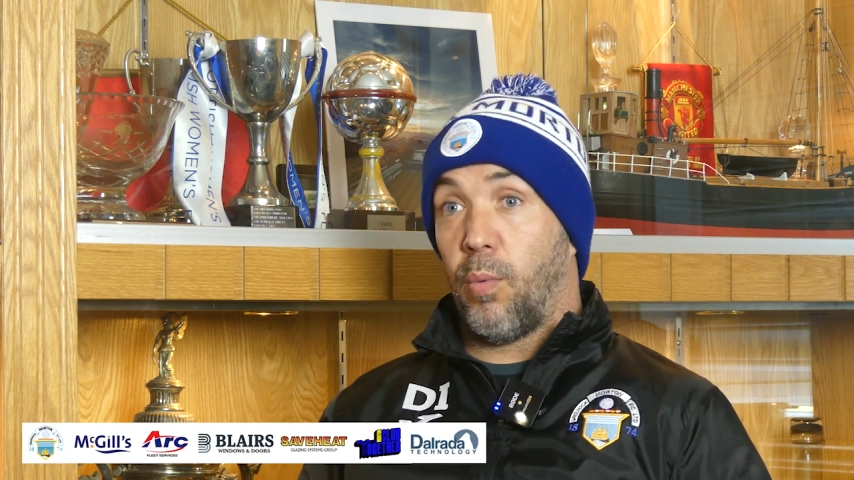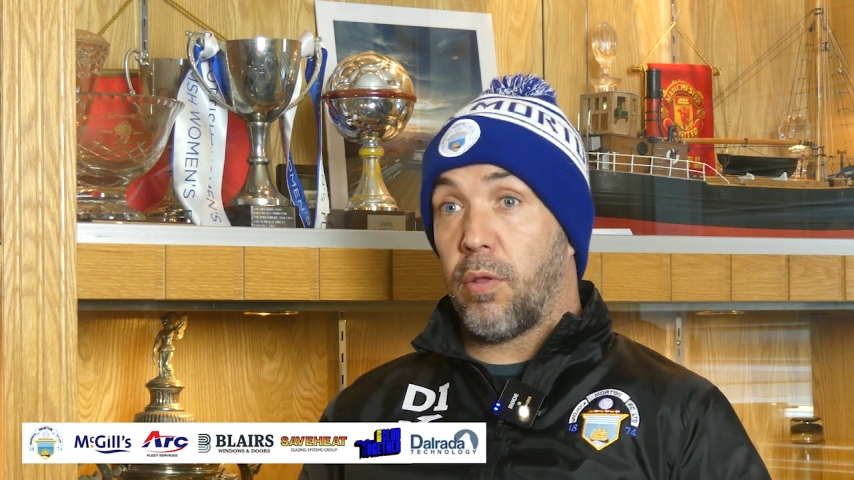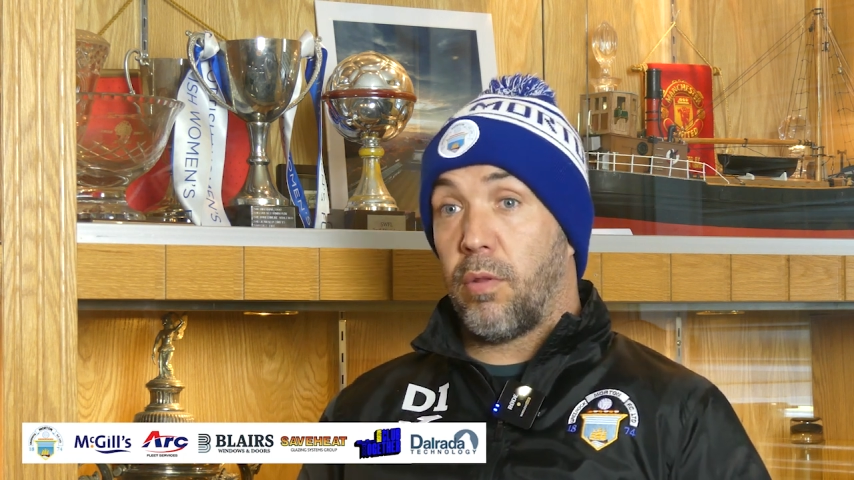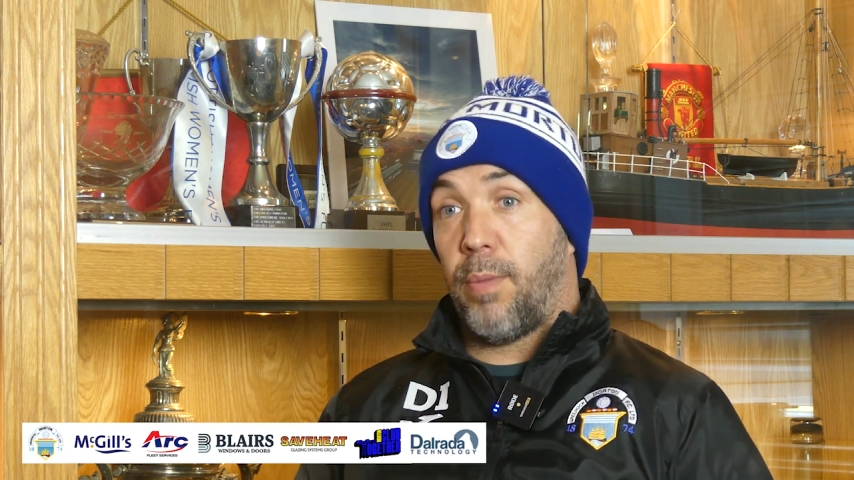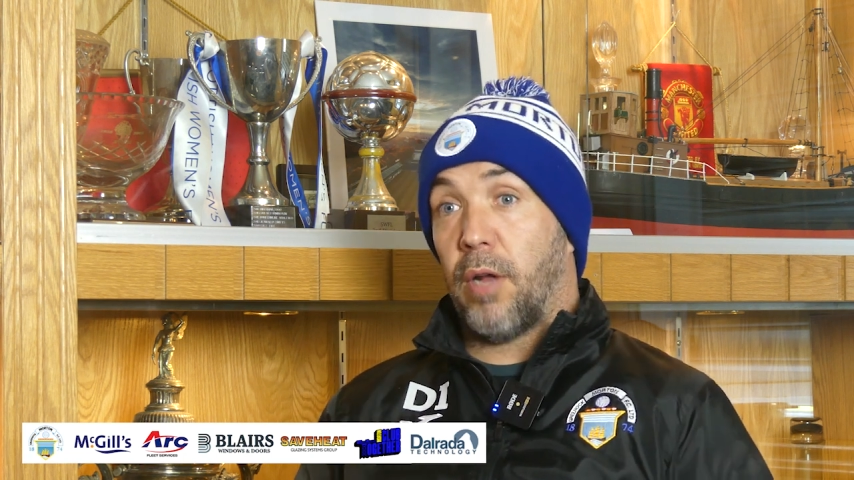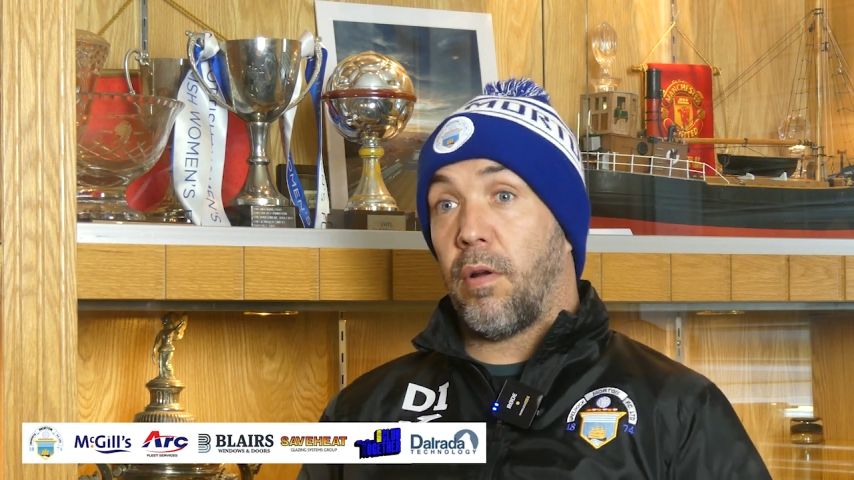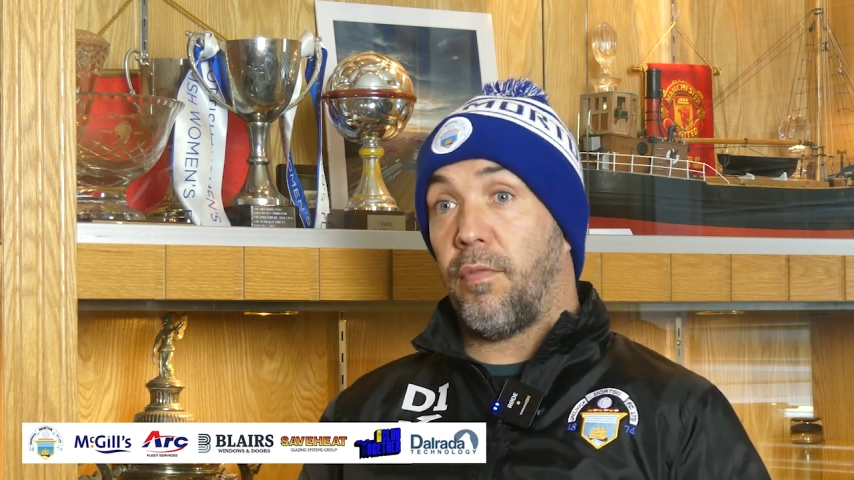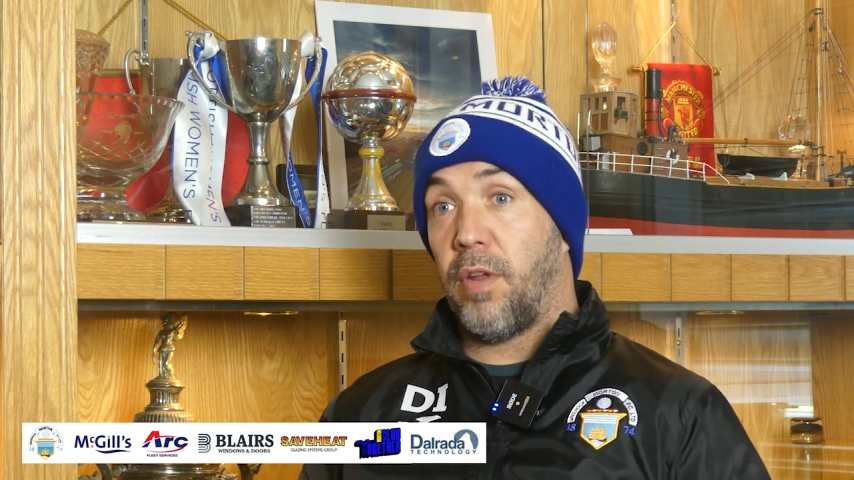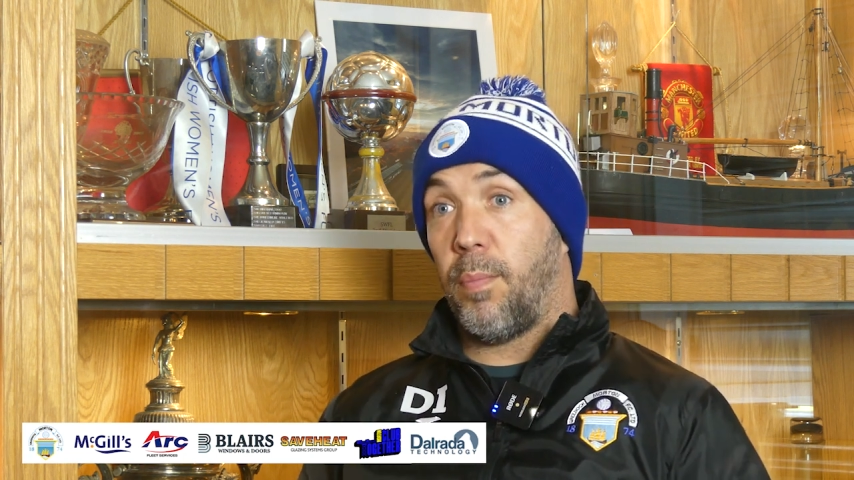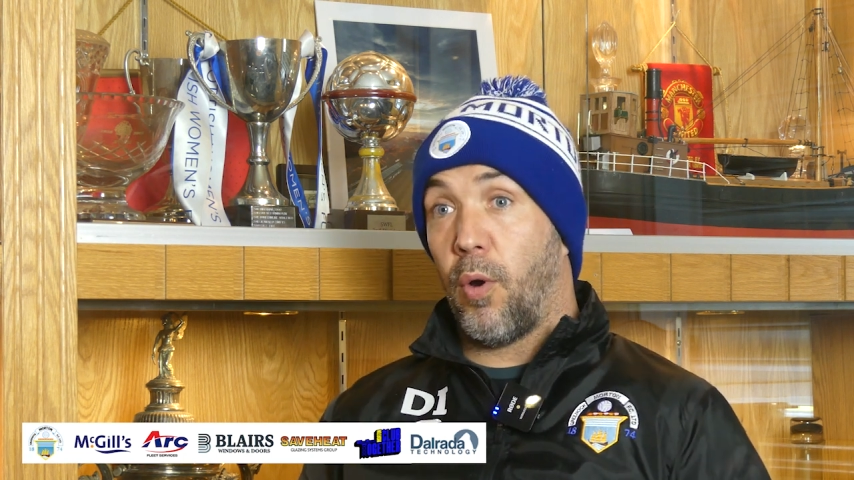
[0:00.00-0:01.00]
worse and picked
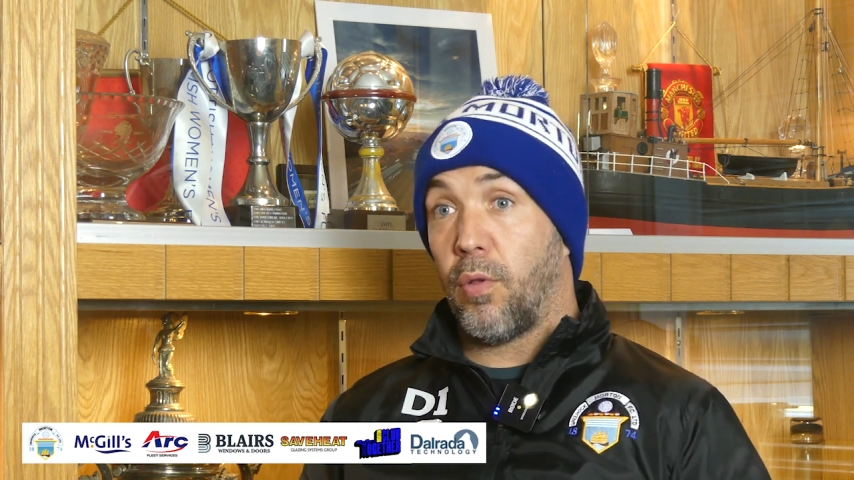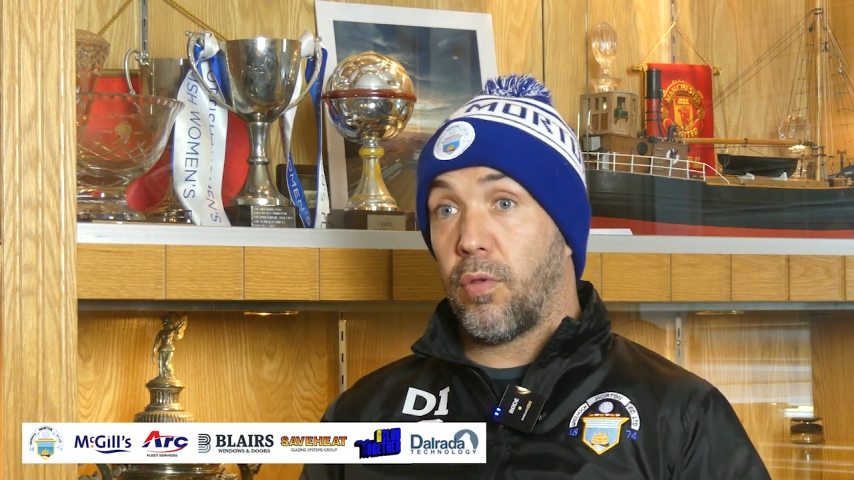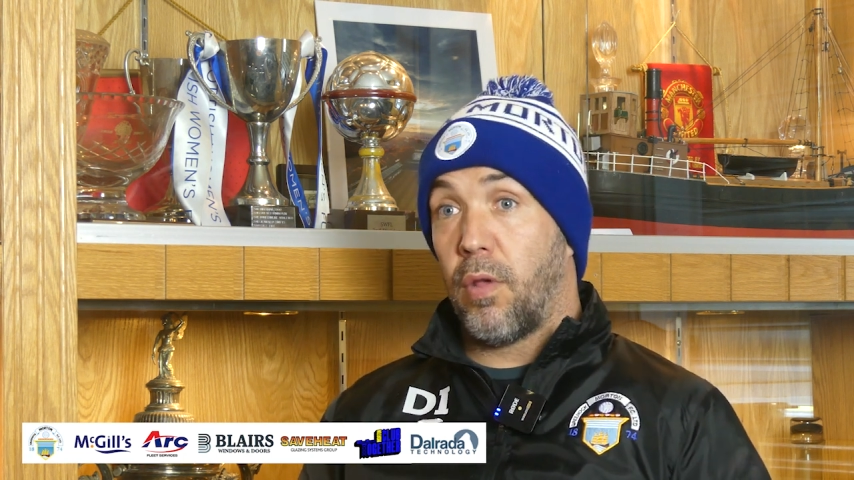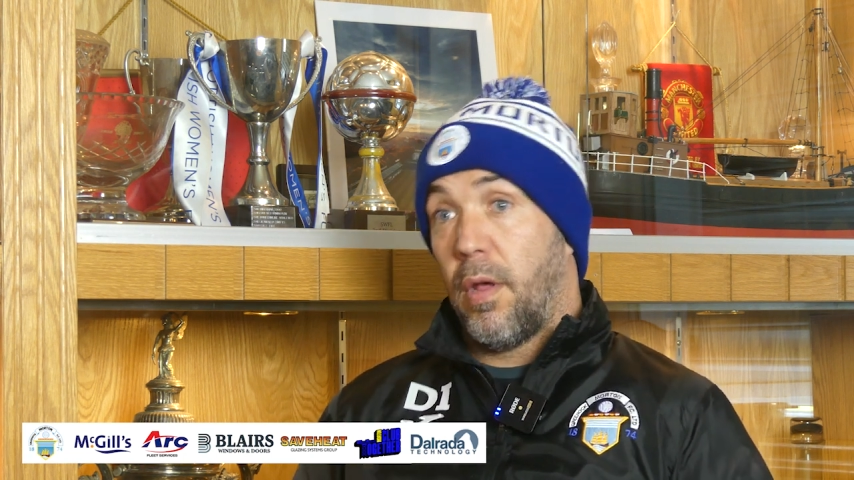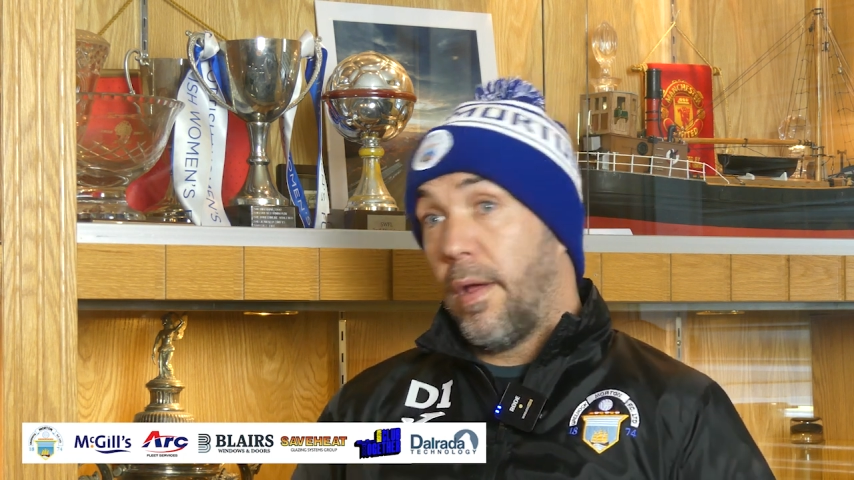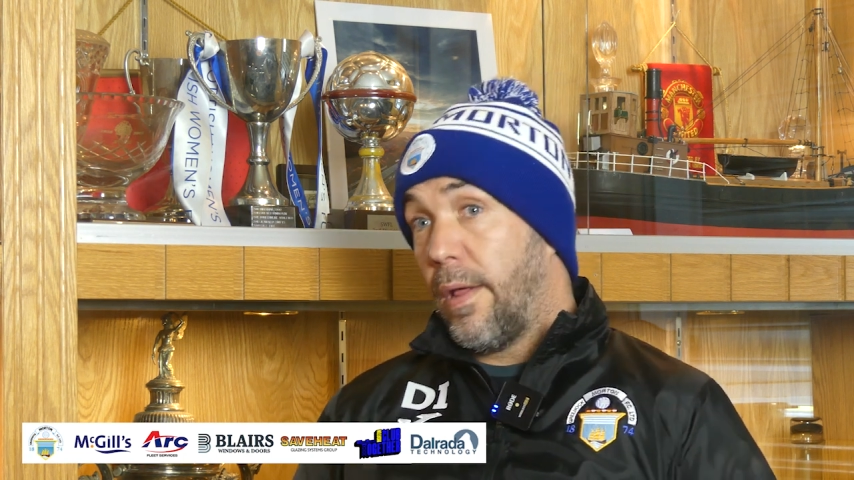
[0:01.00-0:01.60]
up 3 points.